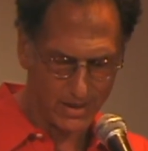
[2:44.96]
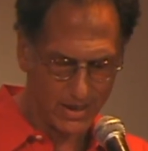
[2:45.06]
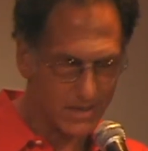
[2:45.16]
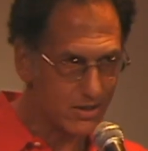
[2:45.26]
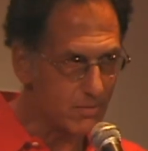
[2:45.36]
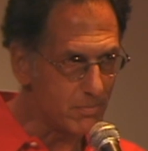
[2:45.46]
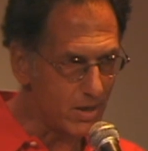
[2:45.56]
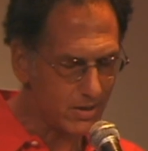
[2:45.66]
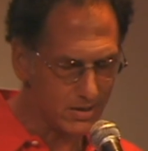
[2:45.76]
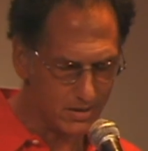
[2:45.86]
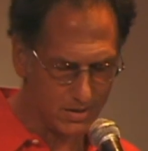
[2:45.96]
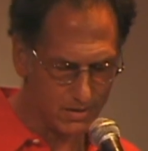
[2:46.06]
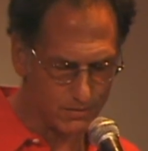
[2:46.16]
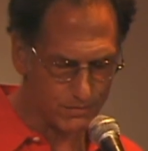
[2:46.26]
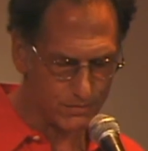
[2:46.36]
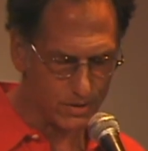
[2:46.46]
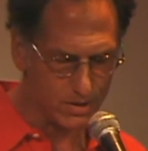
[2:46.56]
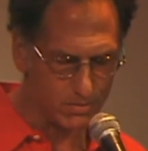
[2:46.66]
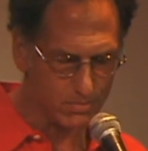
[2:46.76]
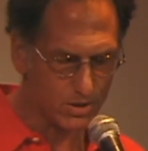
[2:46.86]
Has the marketing of
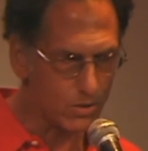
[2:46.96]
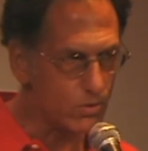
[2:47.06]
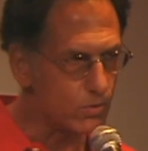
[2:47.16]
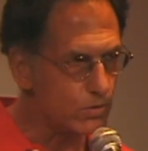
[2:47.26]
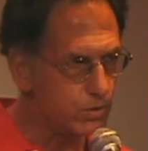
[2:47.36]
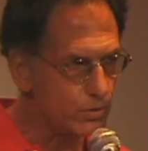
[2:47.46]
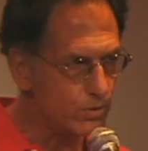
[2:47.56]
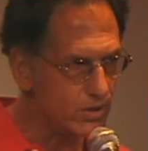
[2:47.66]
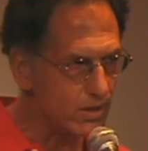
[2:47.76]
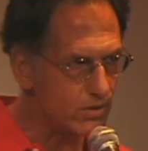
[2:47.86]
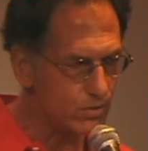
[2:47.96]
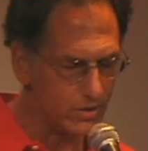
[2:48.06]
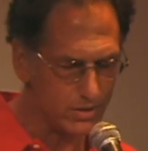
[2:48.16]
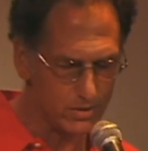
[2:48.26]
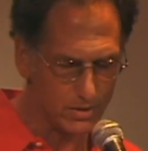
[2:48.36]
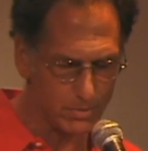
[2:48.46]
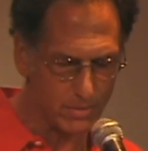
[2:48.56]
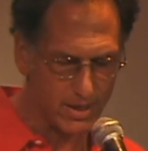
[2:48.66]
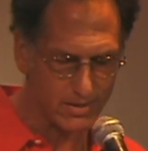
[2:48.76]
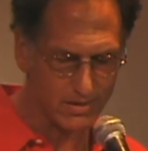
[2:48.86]
freedom so occluded our critical
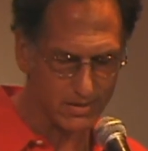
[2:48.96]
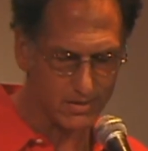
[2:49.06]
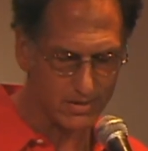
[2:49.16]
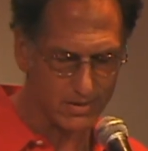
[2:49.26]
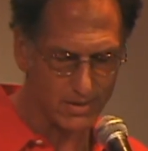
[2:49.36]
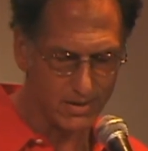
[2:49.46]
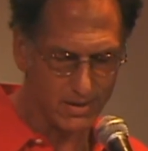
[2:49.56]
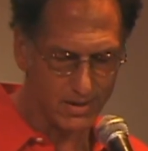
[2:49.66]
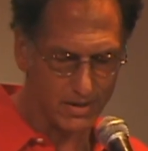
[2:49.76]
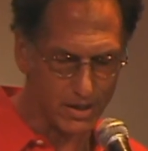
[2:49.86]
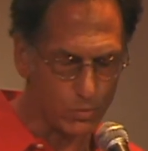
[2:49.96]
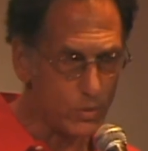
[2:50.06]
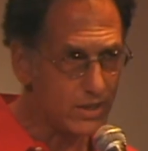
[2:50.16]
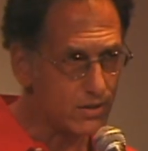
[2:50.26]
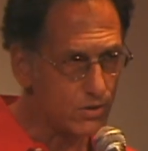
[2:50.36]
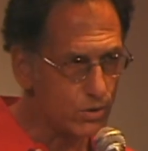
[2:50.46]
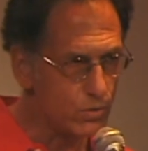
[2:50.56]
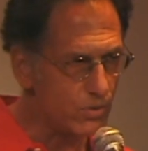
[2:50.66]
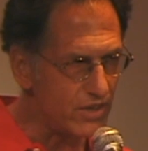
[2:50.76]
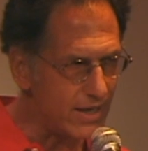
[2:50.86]
capacities that we can do
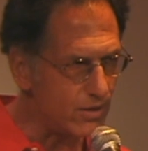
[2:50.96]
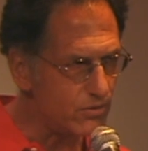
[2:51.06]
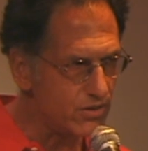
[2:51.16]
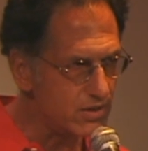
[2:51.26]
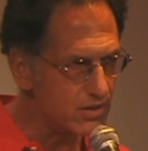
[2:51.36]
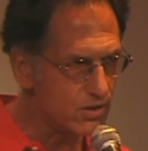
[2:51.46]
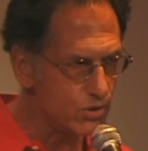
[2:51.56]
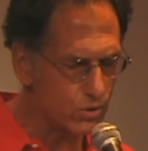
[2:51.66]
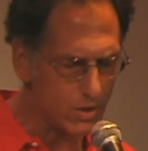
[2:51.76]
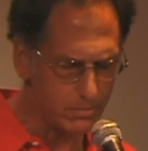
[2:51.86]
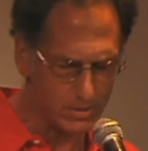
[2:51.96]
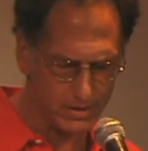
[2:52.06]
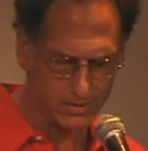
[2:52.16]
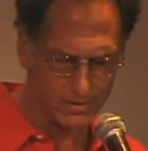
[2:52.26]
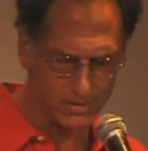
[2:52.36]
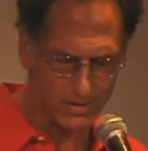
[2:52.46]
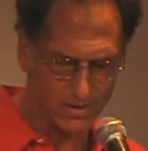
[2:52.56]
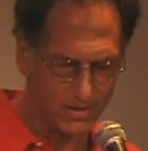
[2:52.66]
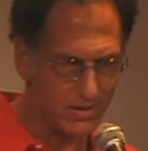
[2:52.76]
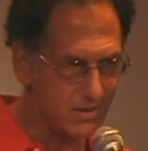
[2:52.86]
without this trembling,
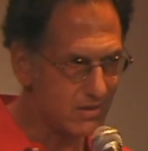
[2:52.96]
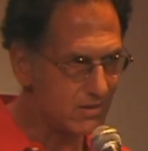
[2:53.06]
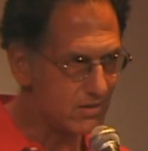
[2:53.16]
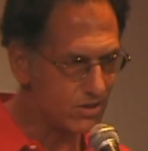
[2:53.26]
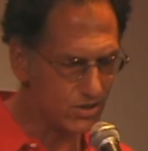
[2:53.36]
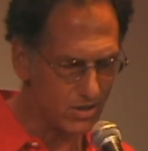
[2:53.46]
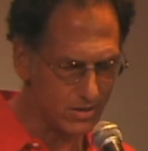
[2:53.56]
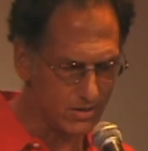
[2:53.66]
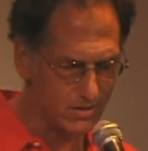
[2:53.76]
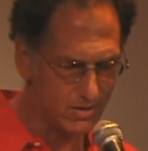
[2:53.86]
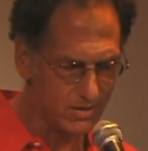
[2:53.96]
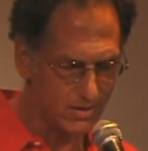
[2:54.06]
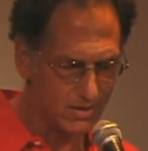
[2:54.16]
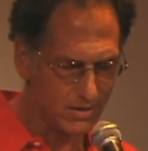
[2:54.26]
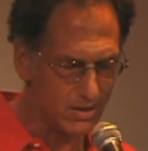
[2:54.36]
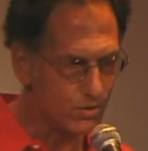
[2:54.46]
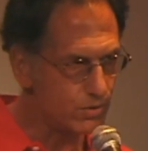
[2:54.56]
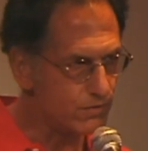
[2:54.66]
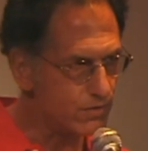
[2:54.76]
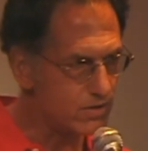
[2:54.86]
this shudder, that
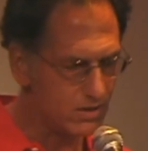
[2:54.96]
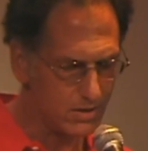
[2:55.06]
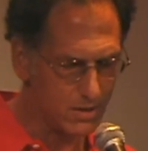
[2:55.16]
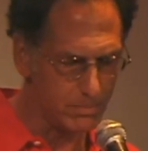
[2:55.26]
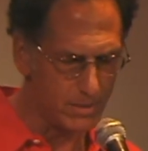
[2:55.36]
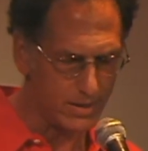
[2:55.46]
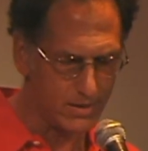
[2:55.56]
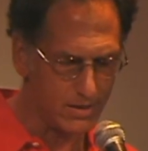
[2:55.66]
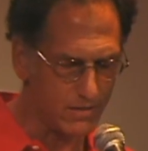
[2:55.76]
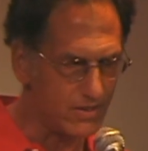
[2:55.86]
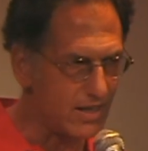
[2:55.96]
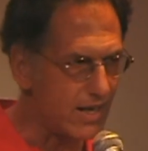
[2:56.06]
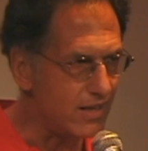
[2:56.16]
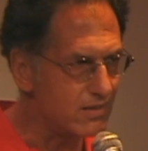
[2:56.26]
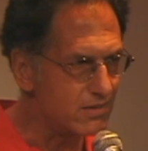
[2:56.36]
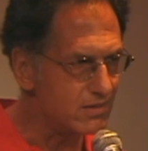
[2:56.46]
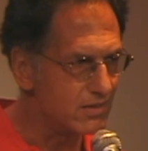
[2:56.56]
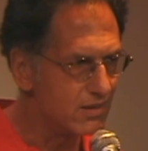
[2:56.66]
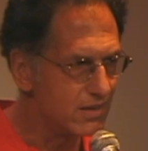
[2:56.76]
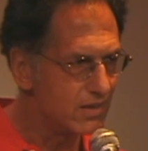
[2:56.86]
traverses the body of an actor
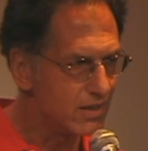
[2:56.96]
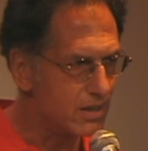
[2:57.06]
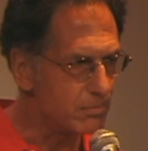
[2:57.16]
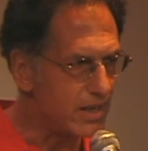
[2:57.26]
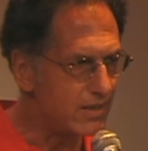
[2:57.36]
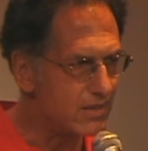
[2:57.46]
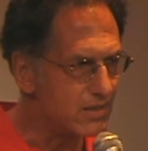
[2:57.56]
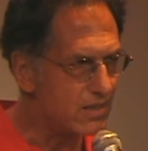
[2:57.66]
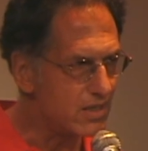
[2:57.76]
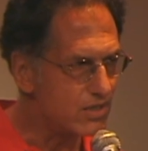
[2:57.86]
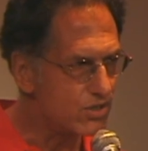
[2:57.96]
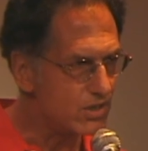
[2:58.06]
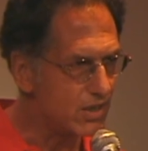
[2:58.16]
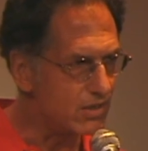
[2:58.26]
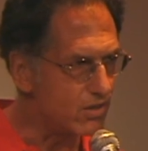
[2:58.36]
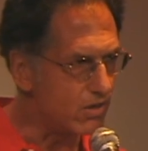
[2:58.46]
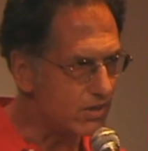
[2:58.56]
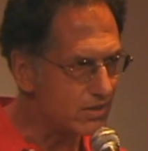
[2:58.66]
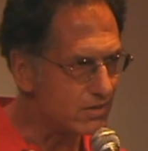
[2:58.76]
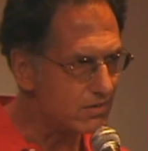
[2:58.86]
and by contagion an
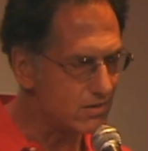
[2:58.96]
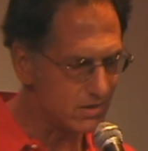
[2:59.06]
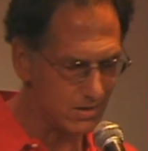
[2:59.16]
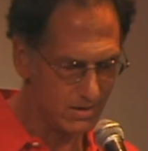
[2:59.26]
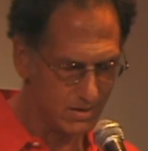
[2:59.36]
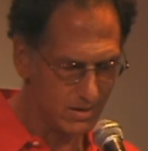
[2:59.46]
audience?